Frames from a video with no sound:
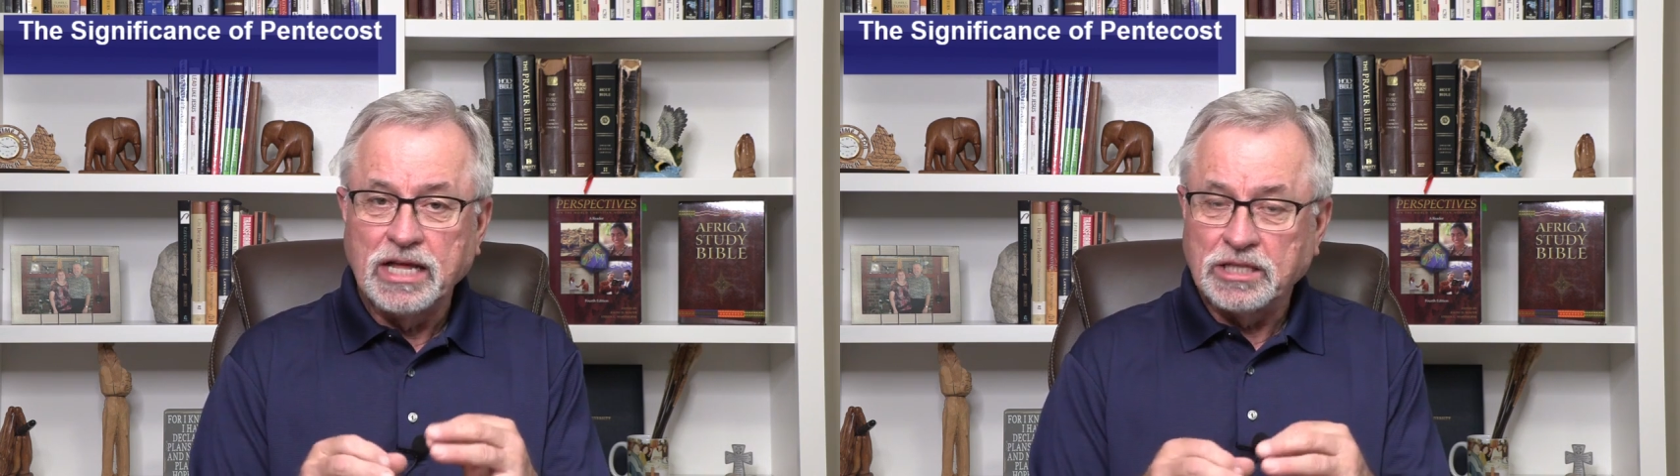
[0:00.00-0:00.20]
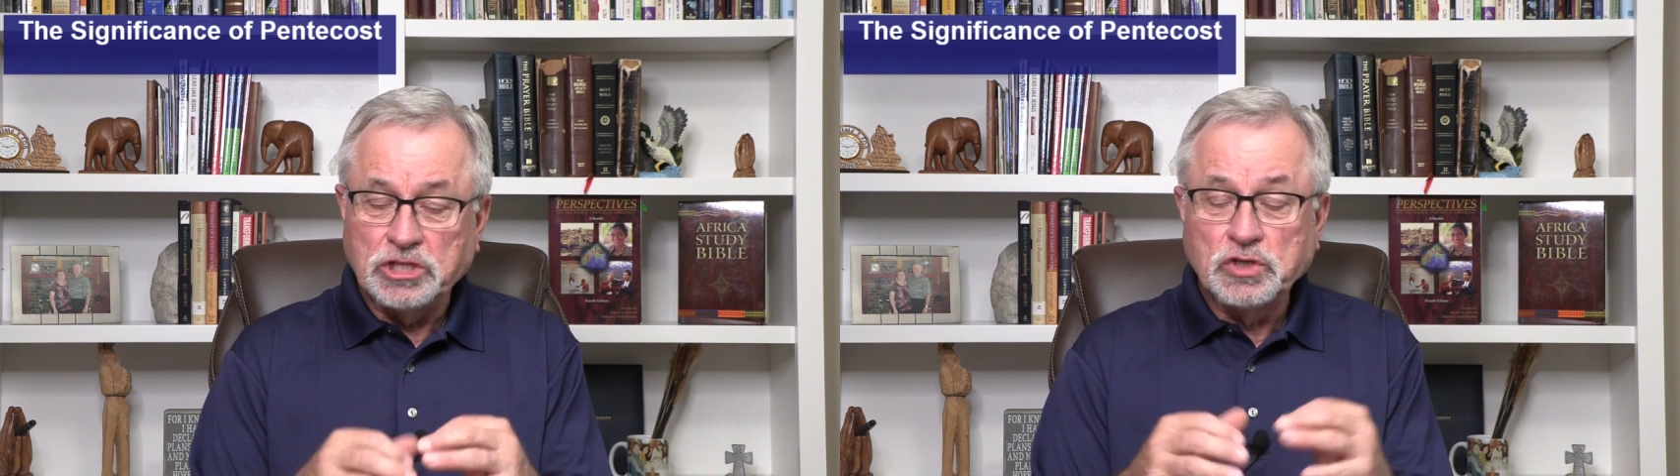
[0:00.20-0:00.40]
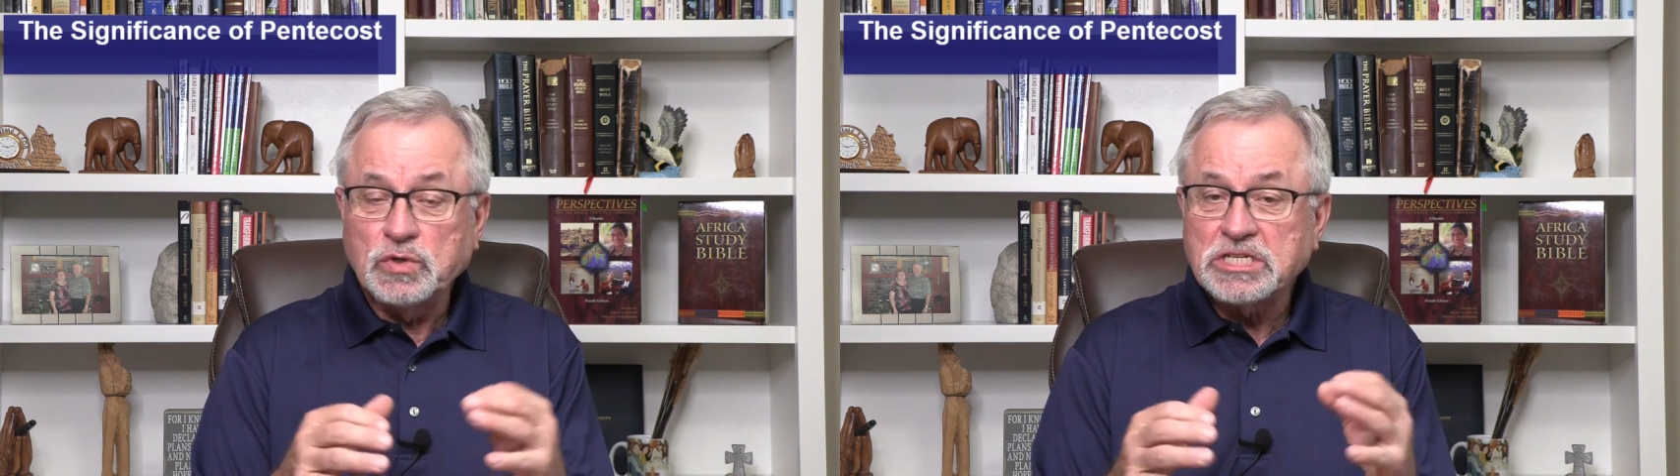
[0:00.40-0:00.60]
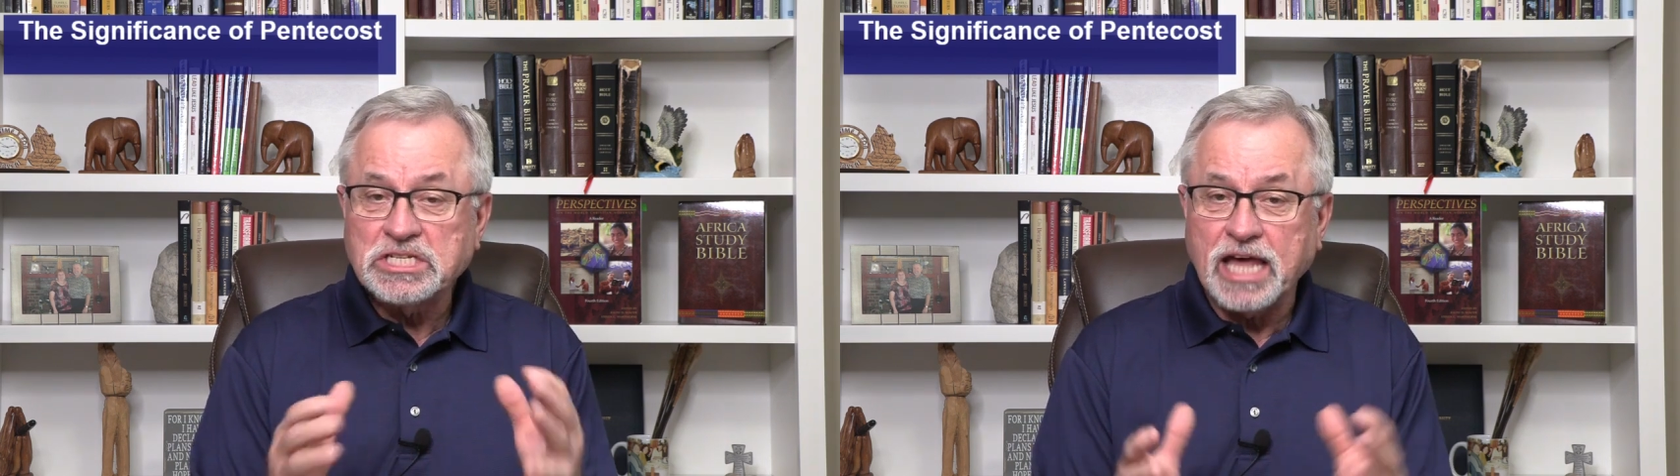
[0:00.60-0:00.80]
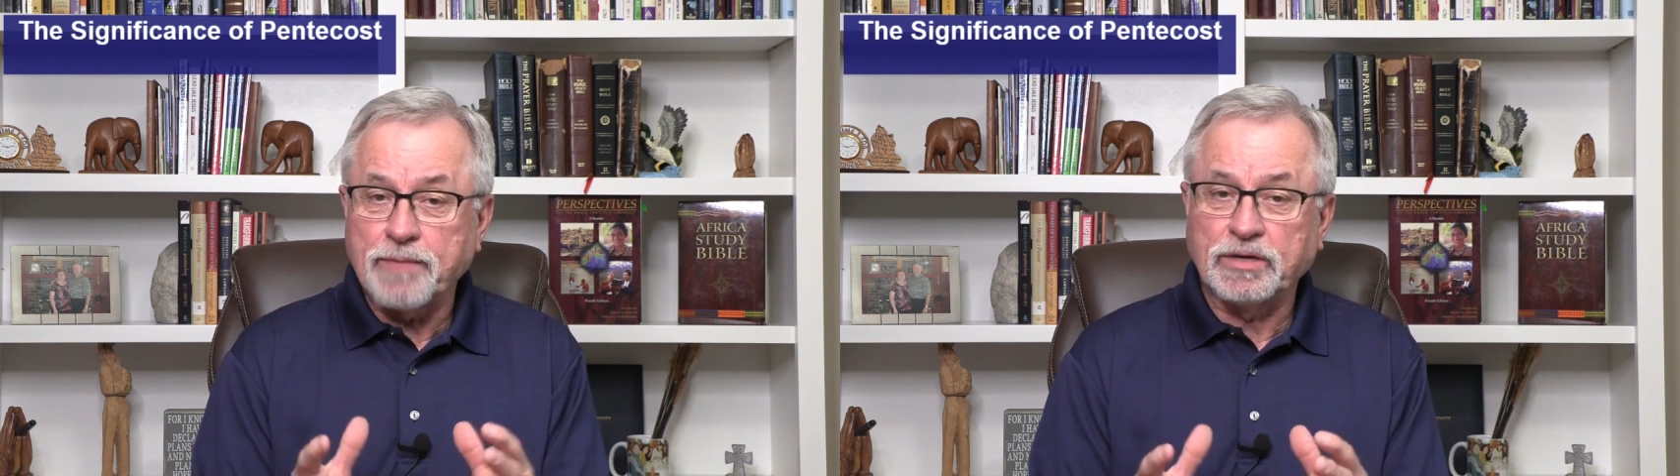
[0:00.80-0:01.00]
the Jewish
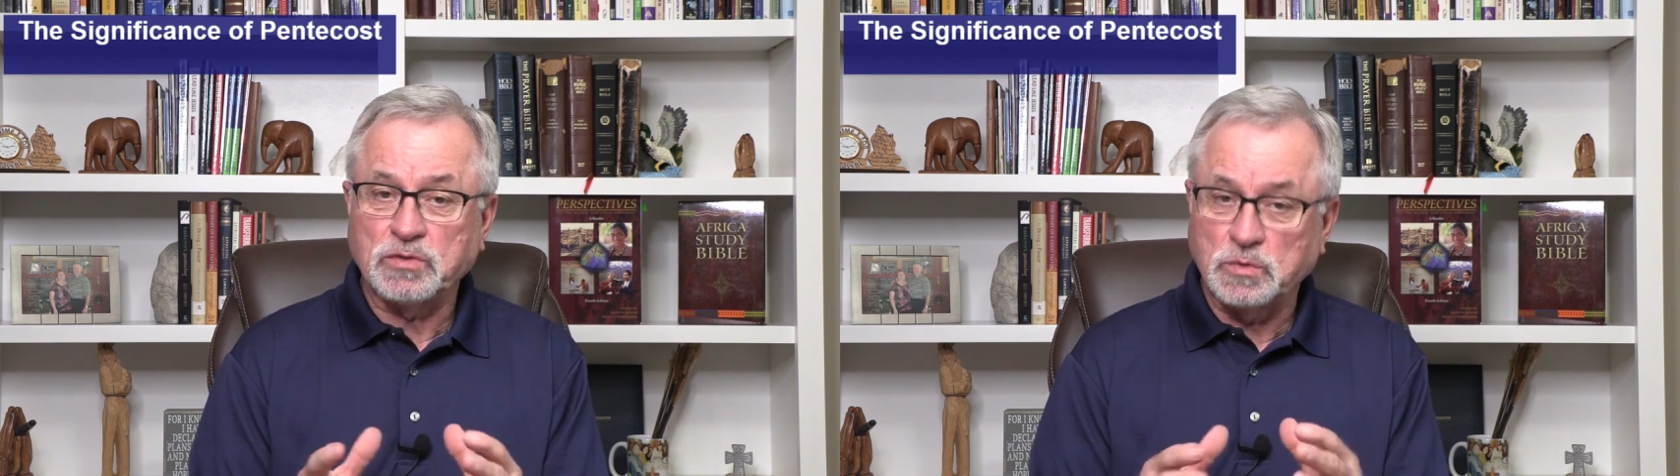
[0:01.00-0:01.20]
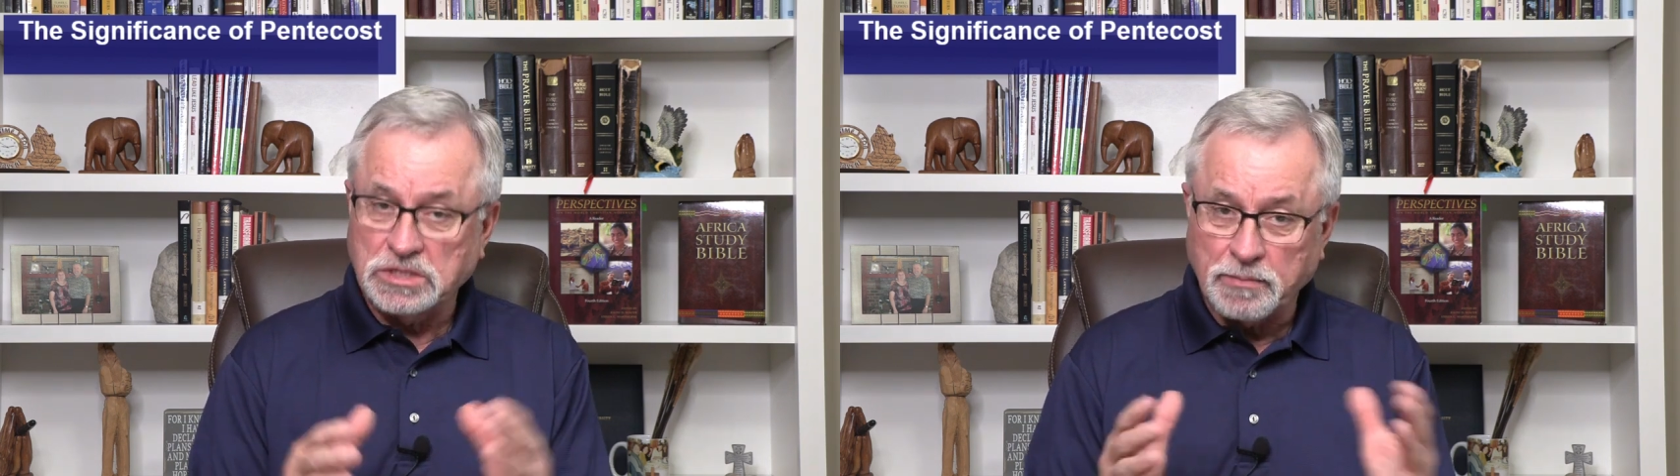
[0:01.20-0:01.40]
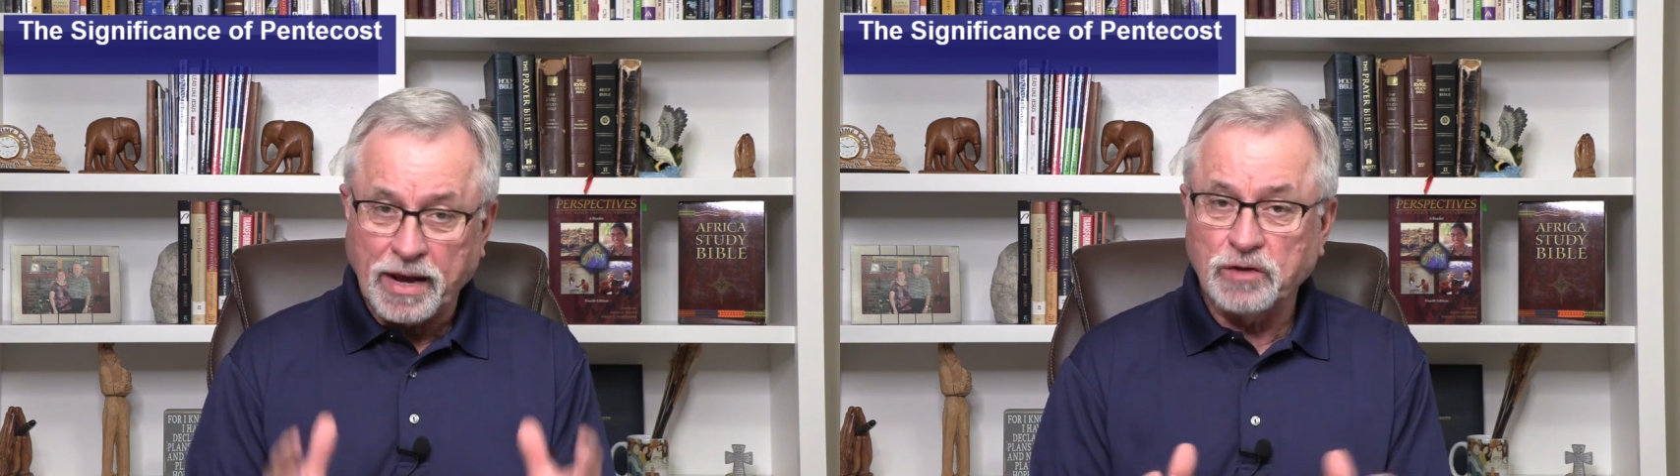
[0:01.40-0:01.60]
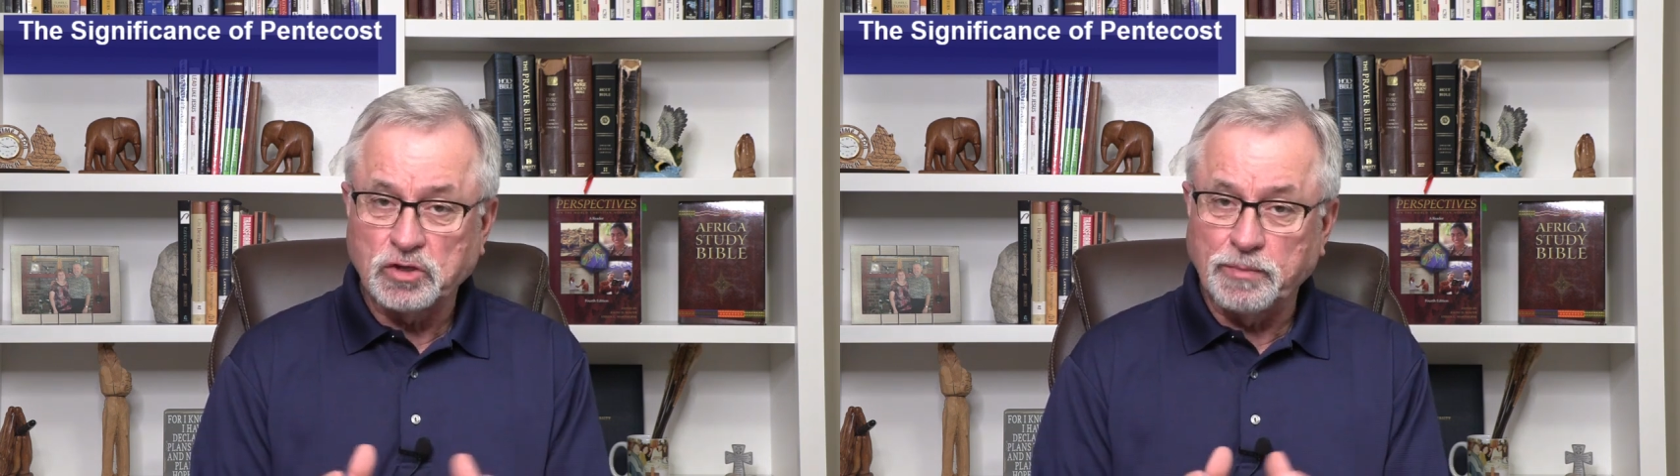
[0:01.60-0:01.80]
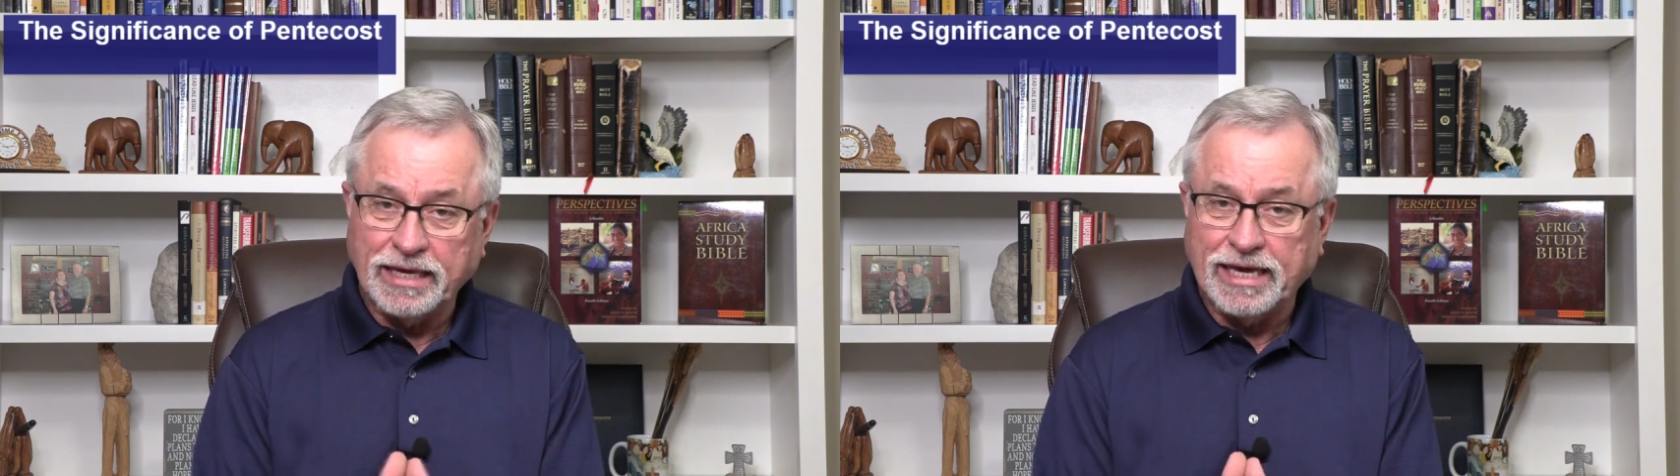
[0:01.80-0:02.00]
Sabbath was about
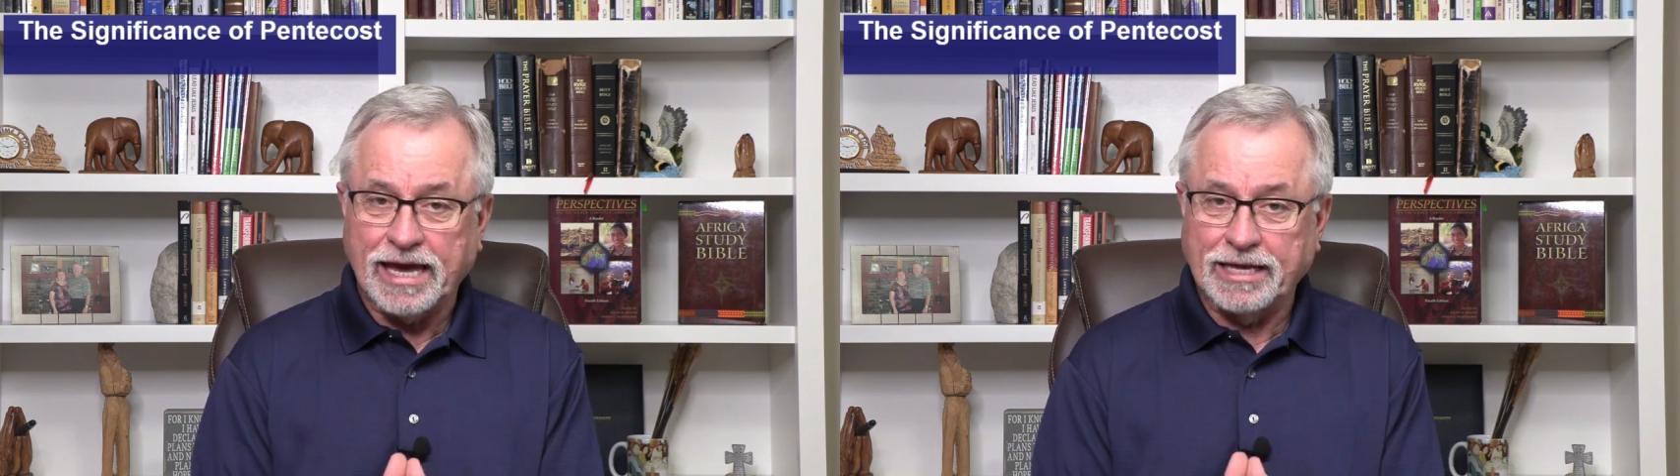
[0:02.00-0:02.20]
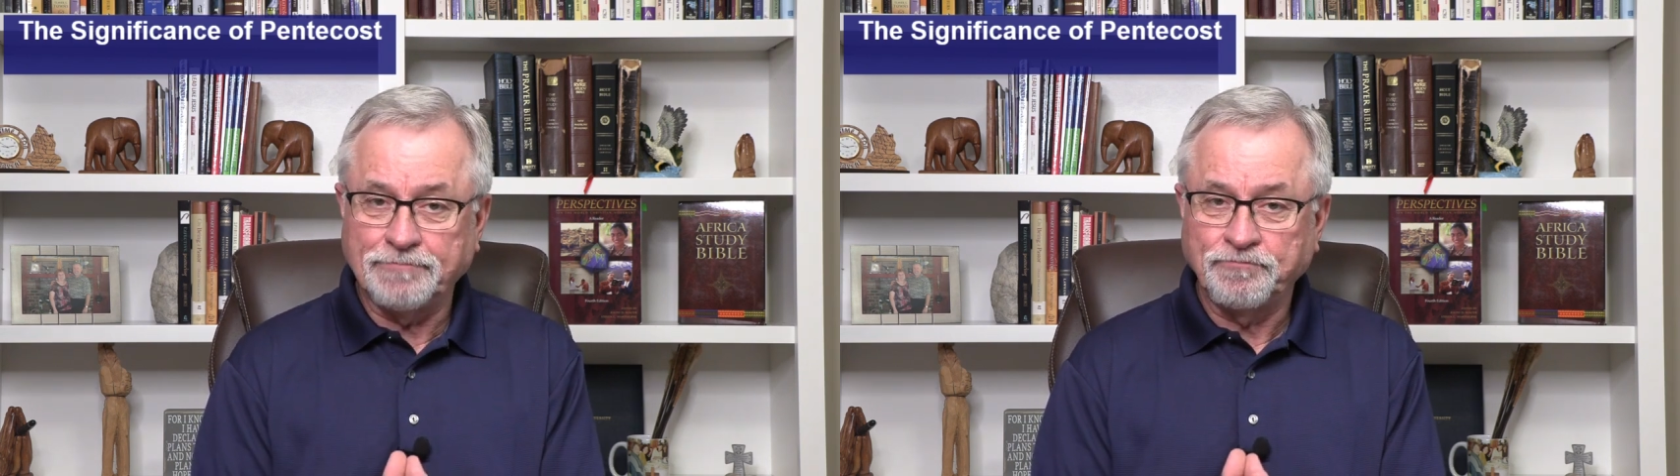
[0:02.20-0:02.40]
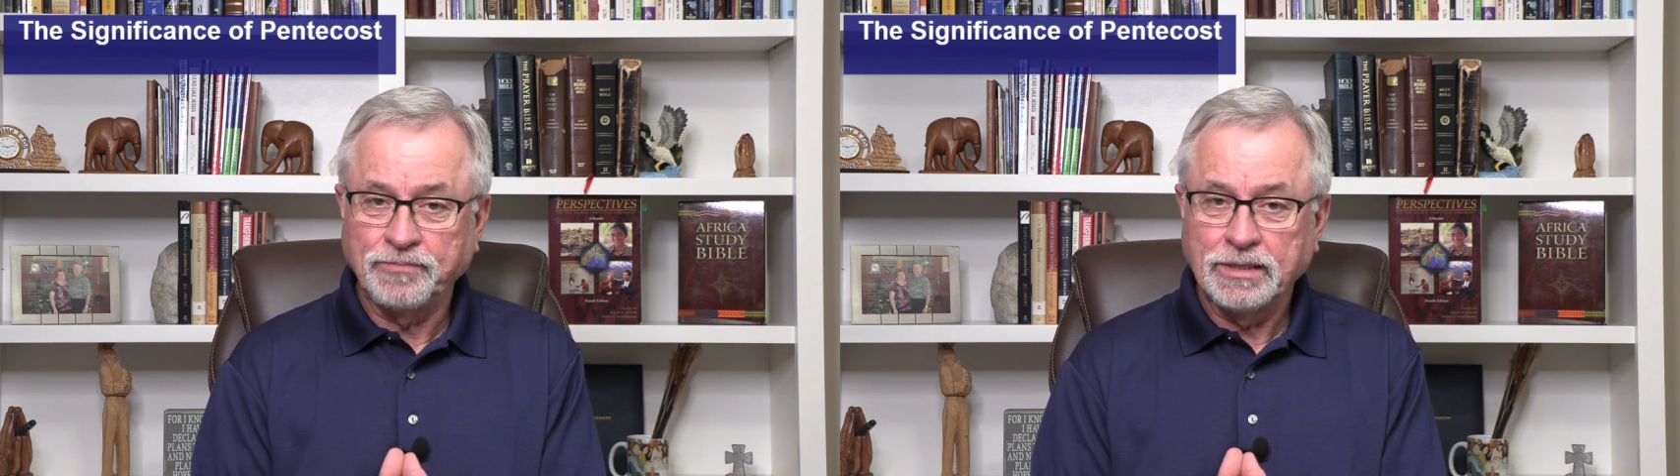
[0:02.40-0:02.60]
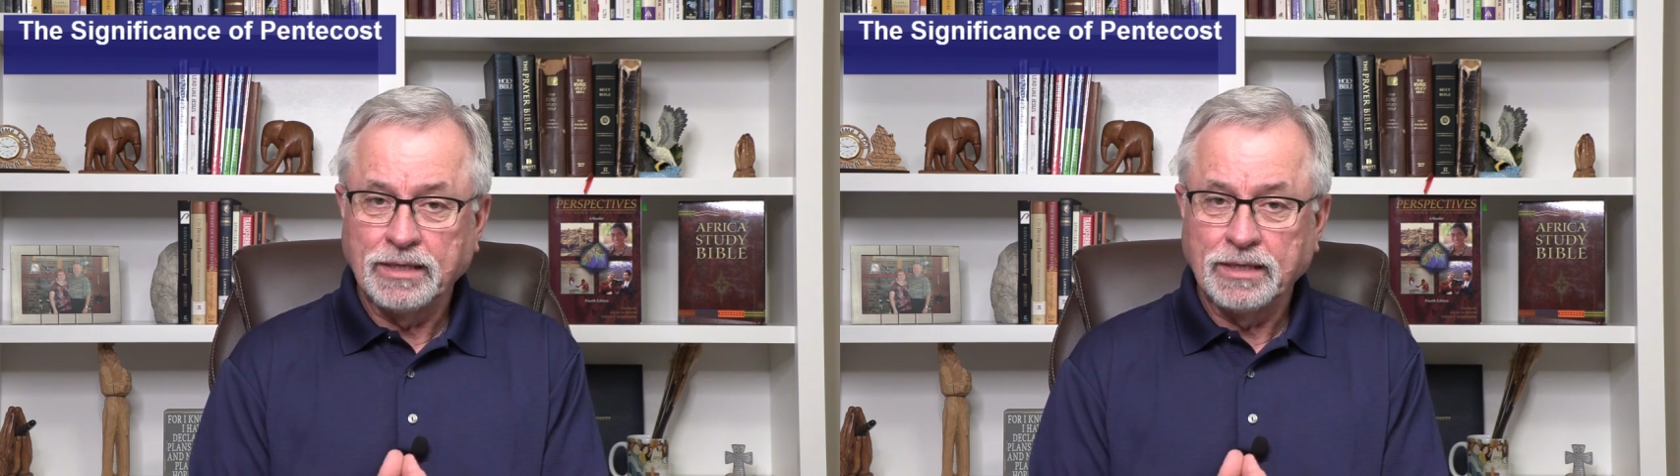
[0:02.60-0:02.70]
to begin.